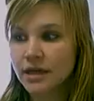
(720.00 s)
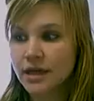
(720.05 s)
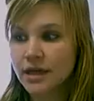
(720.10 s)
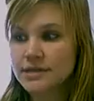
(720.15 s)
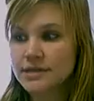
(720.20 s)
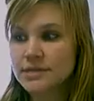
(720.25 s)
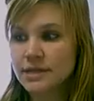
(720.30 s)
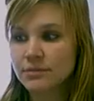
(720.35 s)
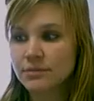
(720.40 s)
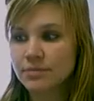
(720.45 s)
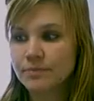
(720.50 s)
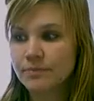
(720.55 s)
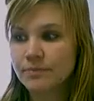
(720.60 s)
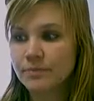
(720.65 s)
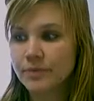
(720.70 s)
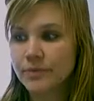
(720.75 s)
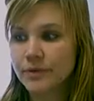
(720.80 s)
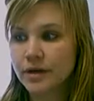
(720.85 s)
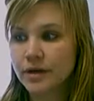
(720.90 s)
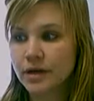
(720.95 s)
is it,
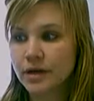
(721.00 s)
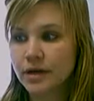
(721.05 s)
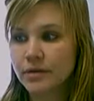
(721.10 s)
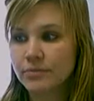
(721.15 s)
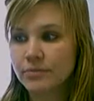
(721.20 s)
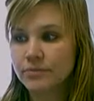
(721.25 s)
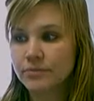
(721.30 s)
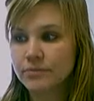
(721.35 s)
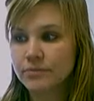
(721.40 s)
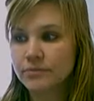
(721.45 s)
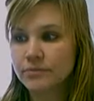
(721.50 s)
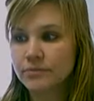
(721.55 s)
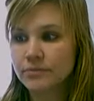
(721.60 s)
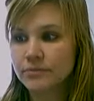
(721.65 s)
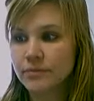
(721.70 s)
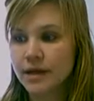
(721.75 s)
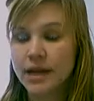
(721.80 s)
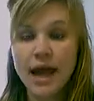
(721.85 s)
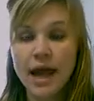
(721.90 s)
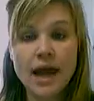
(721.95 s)
and
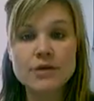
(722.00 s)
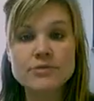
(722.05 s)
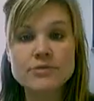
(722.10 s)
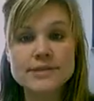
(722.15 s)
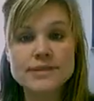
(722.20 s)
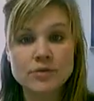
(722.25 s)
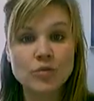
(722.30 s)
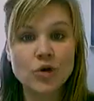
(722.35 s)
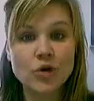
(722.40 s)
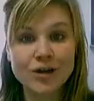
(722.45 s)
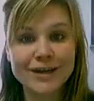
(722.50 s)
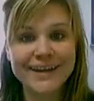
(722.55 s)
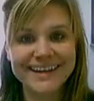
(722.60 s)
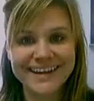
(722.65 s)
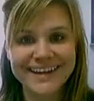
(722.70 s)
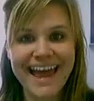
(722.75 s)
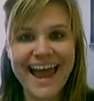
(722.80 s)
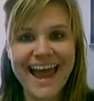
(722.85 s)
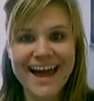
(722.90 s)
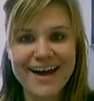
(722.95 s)
how is it
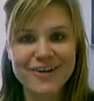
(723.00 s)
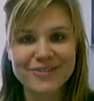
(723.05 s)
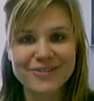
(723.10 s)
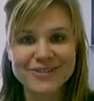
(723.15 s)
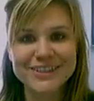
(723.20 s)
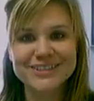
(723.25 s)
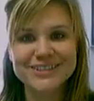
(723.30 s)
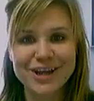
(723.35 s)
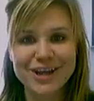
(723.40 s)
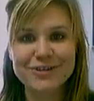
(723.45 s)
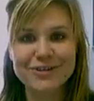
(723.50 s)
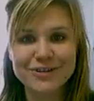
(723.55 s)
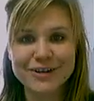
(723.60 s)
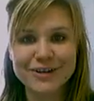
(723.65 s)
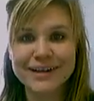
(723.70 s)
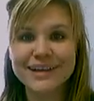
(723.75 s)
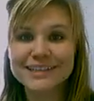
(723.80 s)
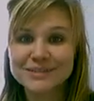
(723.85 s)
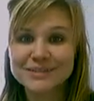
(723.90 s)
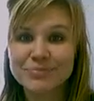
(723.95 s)
working now that gender
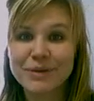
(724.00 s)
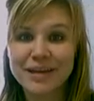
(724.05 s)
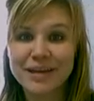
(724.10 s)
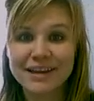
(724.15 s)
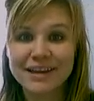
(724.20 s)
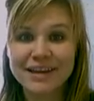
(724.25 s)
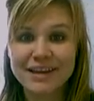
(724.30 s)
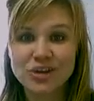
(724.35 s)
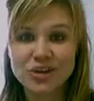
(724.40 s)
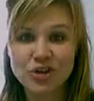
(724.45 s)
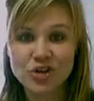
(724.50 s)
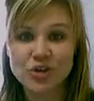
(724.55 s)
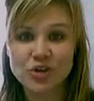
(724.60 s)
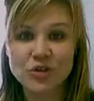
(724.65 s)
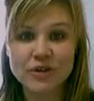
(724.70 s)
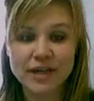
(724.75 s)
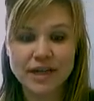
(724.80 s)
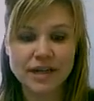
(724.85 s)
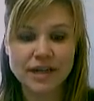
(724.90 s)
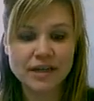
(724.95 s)
is being
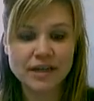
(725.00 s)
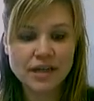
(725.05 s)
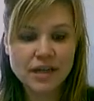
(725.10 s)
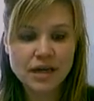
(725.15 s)
included?